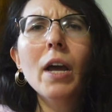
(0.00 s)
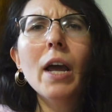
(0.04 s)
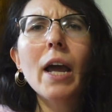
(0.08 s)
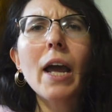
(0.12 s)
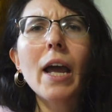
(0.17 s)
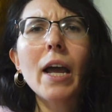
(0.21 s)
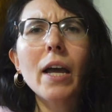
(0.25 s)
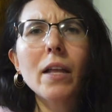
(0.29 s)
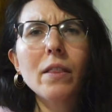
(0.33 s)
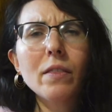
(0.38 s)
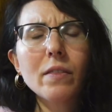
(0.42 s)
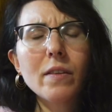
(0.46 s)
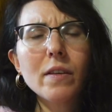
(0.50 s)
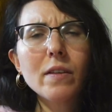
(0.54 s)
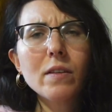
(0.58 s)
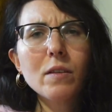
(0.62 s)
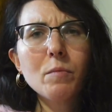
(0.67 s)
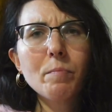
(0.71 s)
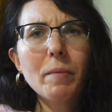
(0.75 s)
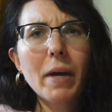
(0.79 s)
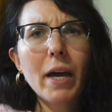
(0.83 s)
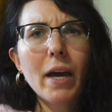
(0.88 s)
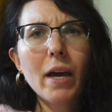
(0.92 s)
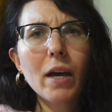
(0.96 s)
And this
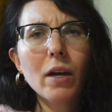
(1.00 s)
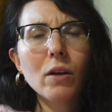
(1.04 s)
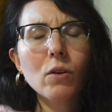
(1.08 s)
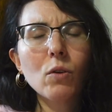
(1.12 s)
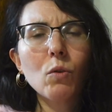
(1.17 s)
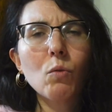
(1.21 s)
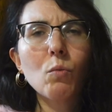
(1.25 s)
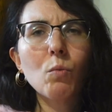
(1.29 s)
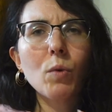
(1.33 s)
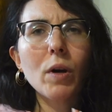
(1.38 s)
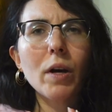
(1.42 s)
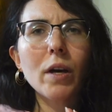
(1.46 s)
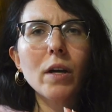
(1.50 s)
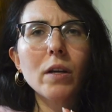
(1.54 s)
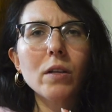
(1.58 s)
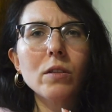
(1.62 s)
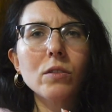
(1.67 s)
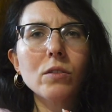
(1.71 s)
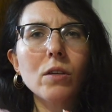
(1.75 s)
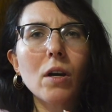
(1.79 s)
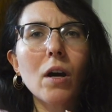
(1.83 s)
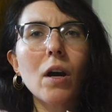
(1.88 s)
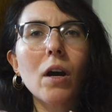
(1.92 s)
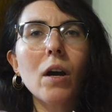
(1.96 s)
bag
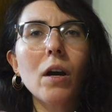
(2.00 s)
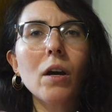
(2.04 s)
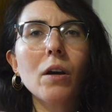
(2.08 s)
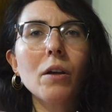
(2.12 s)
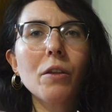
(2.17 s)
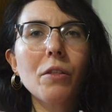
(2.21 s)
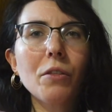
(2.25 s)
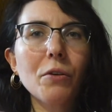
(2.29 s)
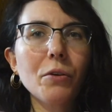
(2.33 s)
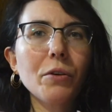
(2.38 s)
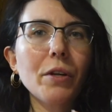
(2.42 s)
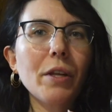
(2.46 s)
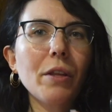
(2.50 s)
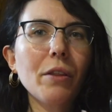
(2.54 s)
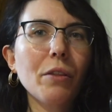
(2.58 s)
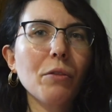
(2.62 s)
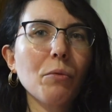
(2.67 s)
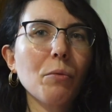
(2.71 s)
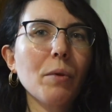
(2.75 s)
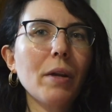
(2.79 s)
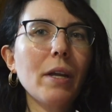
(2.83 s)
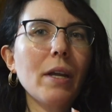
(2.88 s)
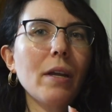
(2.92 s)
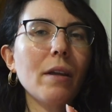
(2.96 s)
was uh,
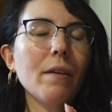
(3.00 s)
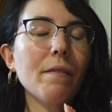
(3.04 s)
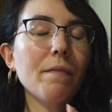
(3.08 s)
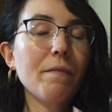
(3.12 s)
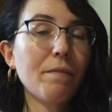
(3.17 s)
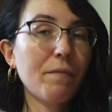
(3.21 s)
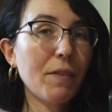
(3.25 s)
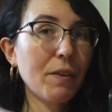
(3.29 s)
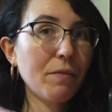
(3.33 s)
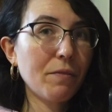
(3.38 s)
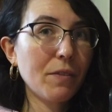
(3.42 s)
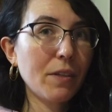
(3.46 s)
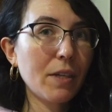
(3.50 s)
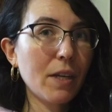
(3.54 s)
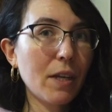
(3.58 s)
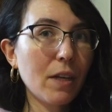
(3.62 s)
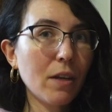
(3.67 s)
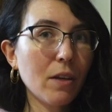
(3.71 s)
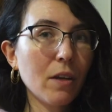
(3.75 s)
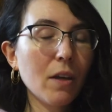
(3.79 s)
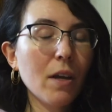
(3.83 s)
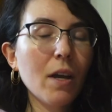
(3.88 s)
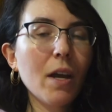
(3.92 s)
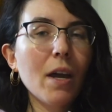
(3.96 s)

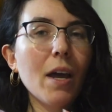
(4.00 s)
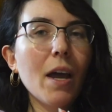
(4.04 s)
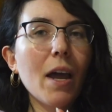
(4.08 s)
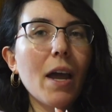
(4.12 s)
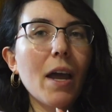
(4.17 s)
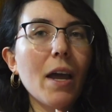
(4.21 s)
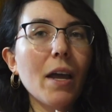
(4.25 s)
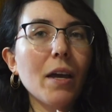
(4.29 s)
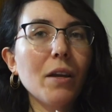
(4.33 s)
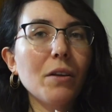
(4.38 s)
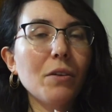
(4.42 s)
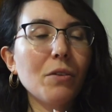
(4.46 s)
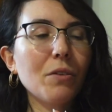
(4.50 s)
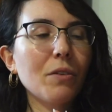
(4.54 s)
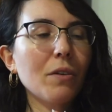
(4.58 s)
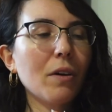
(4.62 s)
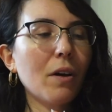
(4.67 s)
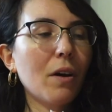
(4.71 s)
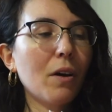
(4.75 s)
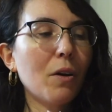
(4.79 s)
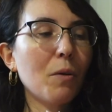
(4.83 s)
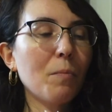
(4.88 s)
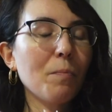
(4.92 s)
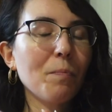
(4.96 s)
3,350 and
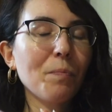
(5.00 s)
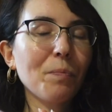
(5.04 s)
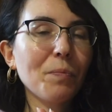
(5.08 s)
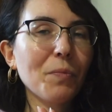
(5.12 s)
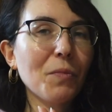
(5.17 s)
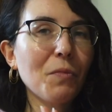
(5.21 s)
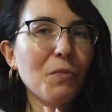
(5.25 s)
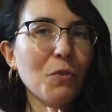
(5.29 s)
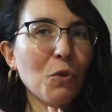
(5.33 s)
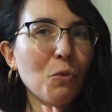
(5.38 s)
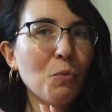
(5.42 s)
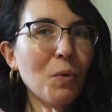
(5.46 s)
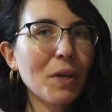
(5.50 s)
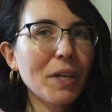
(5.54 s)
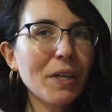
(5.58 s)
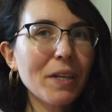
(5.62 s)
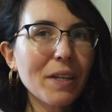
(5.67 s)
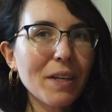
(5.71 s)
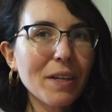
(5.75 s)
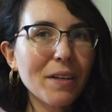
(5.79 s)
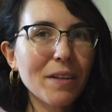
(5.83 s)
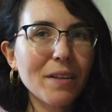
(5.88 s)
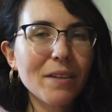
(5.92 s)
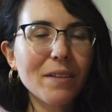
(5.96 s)
um, for what it
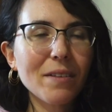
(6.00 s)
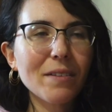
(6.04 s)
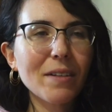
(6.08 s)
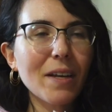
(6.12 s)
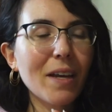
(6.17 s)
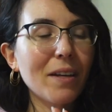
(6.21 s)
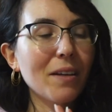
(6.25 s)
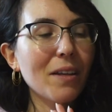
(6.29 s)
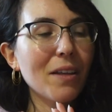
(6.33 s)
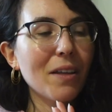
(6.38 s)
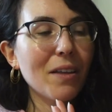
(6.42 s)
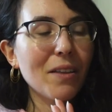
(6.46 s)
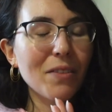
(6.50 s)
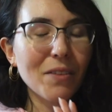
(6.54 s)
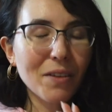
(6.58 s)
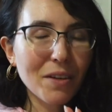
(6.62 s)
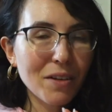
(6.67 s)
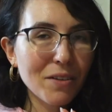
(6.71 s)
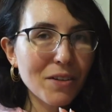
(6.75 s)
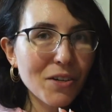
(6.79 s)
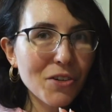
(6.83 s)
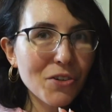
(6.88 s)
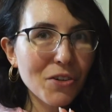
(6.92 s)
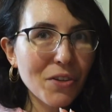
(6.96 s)
is and the
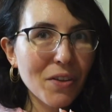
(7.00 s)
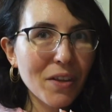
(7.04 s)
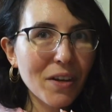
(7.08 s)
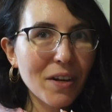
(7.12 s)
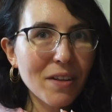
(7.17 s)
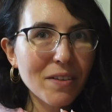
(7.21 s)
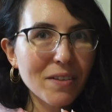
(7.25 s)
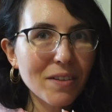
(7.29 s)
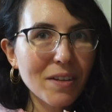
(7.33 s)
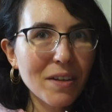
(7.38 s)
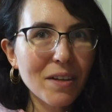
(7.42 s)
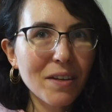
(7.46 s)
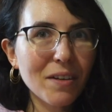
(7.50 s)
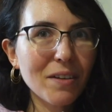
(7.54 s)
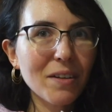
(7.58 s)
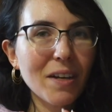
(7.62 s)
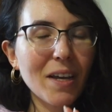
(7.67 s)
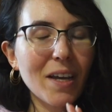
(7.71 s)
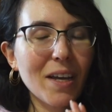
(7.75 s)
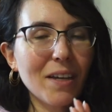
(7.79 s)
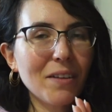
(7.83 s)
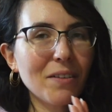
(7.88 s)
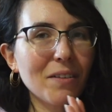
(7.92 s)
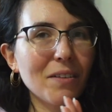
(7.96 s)
condition that it's in
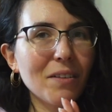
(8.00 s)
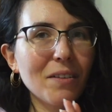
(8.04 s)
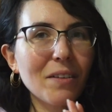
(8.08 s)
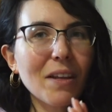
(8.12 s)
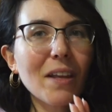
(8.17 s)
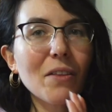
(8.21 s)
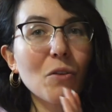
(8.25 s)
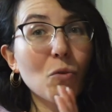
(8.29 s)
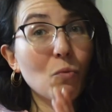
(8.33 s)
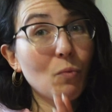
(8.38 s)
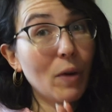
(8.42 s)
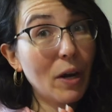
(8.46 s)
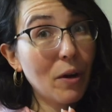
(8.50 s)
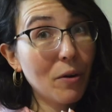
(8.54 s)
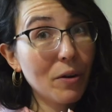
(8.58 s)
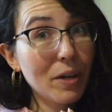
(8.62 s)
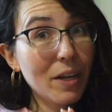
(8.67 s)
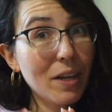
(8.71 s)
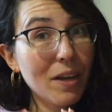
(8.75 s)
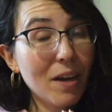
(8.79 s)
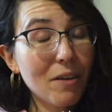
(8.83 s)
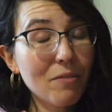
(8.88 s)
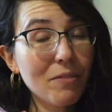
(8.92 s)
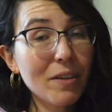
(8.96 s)
and the
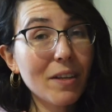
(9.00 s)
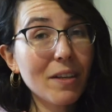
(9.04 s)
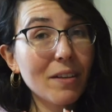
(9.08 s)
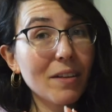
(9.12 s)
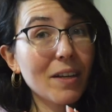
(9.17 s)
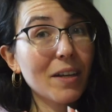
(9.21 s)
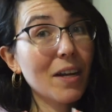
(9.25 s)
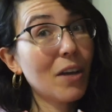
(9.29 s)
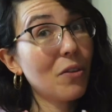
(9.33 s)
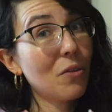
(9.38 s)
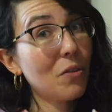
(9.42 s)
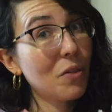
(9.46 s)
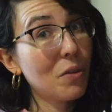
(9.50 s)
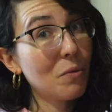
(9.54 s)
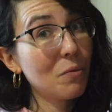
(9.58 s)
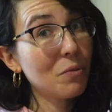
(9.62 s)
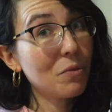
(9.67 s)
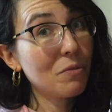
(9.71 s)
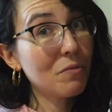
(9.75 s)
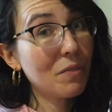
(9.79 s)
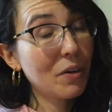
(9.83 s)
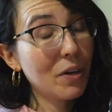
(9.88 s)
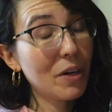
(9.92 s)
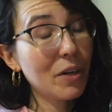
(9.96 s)
rarity of it like i thought that was
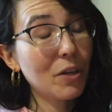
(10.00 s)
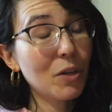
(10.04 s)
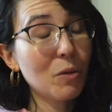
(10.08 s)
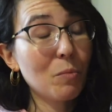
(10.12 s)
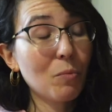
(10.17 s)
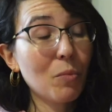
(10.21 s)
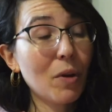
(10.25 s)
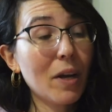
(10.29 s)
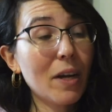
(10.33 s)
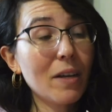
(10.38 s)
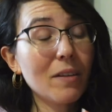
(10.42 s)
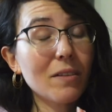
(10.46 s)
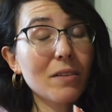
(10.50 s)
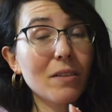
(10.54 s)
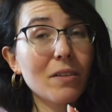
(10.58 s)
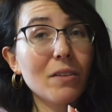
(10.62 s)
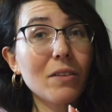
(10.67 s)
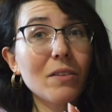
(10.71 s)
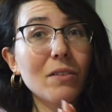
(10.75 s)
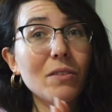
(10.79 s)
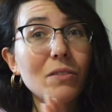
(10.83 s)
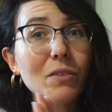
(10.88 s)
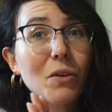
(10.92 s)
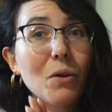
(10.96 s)
a very good price
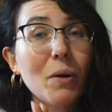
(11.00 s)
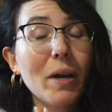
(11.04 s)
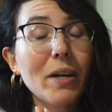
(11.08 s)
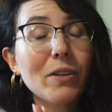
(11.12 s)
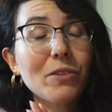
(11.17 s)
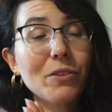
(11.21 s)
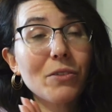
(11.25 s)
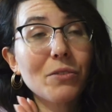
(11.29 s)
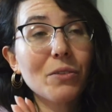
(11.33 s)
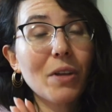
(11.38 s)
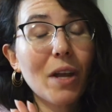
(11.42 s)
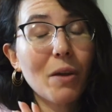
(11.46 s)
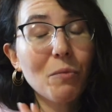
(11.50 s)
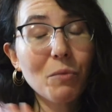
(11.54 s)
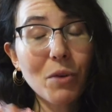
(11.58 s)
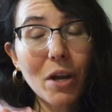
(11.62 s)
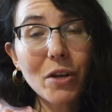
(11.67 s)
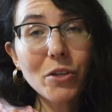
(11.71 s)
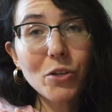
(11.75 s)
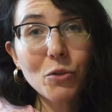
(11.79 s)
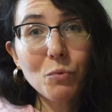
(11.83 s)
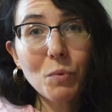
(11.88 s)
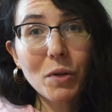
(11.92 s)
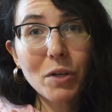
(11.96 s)
and so i just i, I
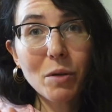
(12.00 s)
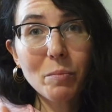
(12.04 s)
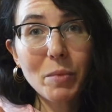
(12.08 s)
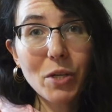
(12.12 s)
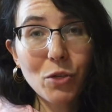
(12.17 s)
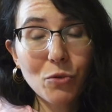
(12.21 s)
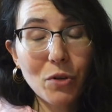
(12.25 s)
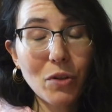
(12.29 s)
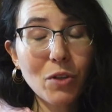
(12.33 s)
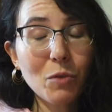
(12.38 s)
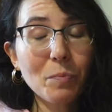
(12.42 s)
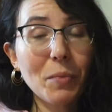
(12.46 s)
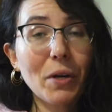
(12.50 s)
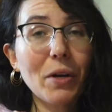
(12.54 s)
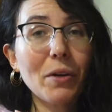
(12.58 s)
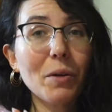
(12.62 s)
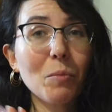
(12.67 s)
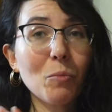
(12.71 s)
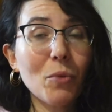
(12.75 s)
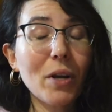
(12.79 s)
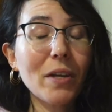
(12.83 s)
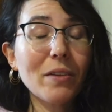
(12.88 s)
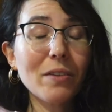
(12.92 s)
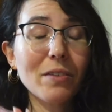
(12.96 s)
did want to be transparent
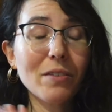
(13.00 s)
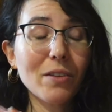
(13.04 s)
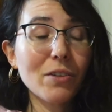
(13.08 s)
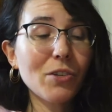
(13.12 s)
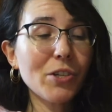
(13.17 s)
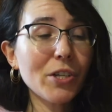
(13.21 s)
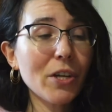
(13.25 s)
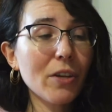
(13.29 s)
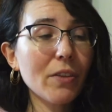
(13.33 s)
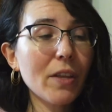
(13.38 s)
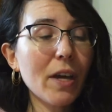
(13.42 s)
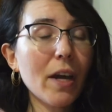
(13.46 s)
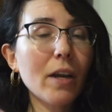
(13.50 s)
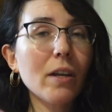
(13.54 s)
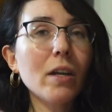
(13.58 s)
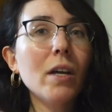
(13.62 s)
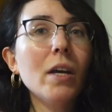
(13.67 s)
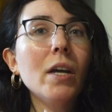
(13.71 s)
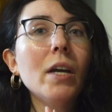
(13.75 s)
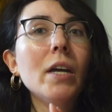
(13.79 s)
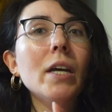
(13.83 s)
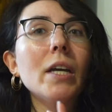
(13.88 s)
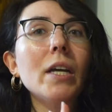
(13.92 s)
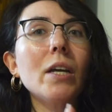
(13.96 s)
in prices and share that
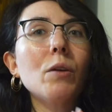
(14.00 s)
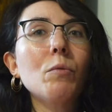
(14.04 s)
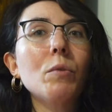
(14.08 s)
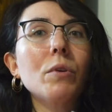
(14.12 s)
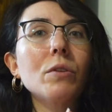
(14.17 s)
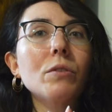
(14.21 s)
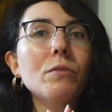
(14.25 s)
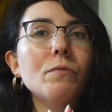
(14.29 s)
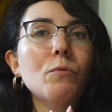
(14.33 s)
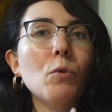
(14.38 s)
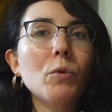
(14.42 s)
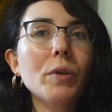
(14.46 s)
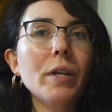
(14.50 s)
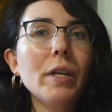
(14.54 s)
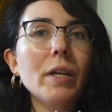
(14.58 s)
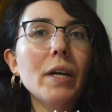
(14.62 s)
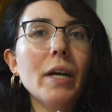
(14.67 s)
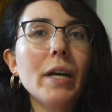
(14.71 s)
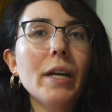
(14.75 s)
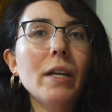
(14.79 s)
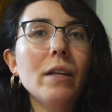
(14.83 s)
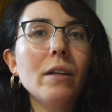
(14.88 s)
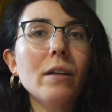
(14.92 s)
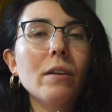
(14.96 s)
it was
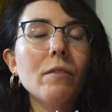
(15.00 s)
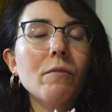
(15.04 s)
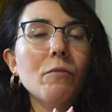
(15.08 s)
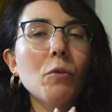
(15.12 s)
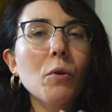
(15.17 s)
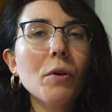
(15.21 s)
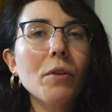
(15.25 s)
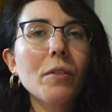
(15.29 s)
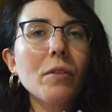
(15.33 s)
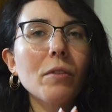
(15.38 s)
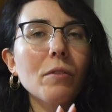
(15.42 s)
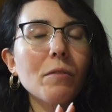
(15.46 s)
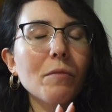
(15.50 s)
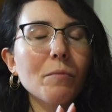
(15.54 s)
49 4,